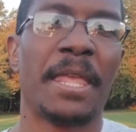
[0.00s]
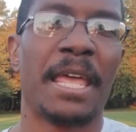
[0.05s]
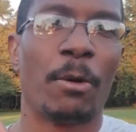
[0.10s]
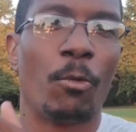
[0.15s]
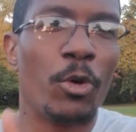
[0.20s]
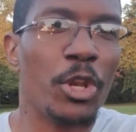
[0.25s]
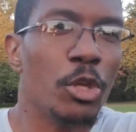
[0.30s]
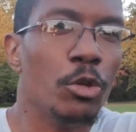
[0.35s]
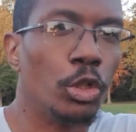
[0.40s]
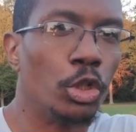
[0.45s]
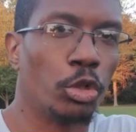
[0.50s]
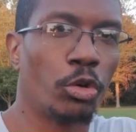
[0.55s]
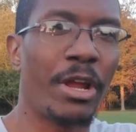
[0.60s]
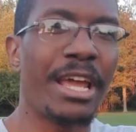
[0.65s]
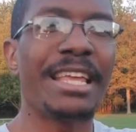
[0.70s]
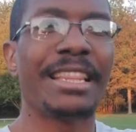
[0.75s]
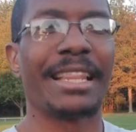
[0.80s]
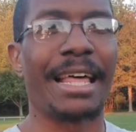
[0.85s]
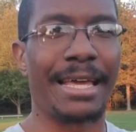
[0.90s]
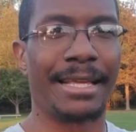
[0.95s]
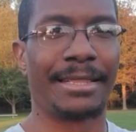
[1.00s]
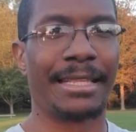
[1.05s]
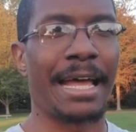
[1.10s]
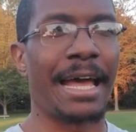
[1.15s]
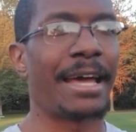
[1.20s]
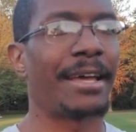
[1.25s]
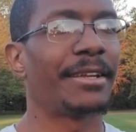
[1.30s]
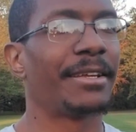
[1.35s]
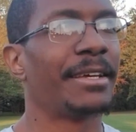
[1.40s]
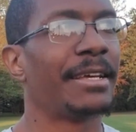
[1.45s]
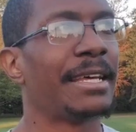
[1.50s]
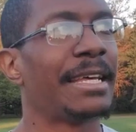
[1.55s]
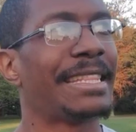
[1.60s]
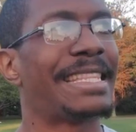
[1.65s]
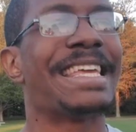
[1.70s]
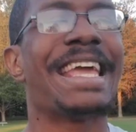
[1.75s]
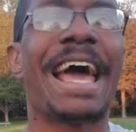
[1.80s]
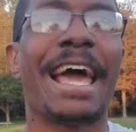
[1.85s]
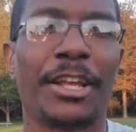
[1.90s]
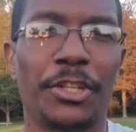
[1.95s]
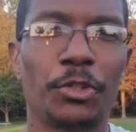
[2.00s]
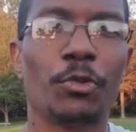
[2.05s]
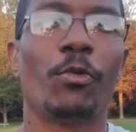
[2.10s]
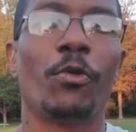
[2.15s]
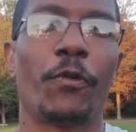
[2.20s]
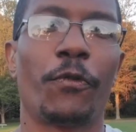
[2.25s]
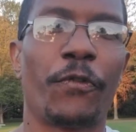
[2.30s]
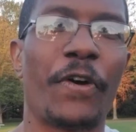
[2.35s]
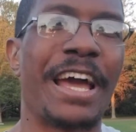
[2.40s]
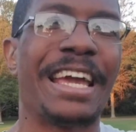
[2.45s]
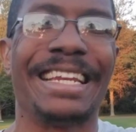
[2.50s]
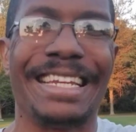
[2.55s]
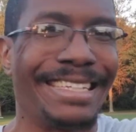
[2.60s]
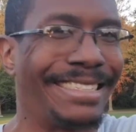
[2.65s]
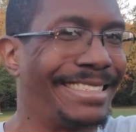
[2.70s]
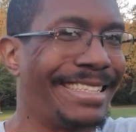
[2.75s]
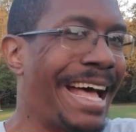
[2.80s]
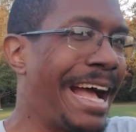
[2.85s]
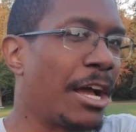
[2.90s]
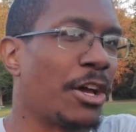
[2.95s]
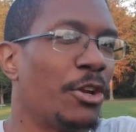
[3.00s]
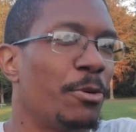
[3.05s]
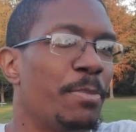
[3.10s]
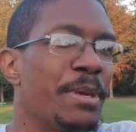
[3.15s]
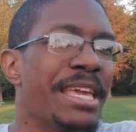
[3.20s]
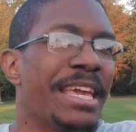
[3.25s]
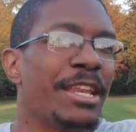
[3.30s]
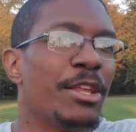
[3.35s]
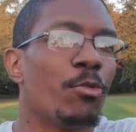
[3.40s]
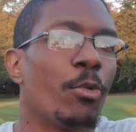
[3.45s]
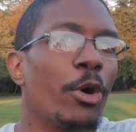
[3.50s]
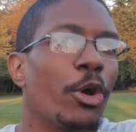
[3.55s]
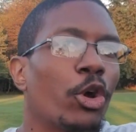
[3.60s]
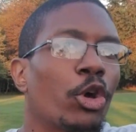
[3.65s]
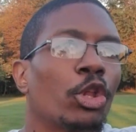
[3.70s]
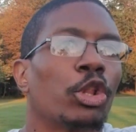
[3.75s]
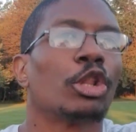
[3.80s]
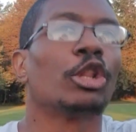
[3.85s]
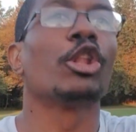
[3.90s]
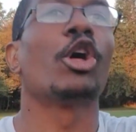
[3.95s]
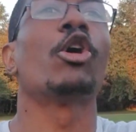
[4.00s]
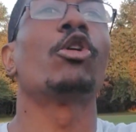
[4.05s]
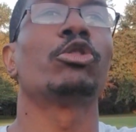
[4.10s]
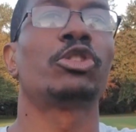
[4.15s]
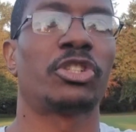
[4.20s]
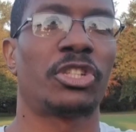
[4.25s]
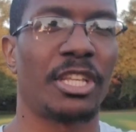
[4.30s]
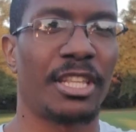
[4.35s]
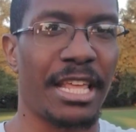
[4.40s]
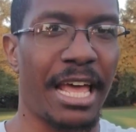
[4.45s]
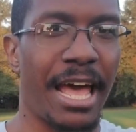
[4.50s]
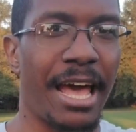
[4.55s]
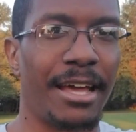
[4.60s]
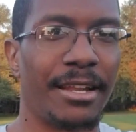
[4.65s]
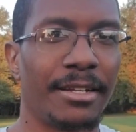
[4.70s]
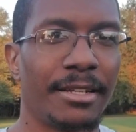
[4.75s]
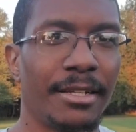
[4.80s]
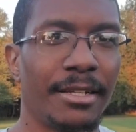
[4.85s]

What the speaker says: When you train like that, the actual fight is not gonna be anywhere close to that,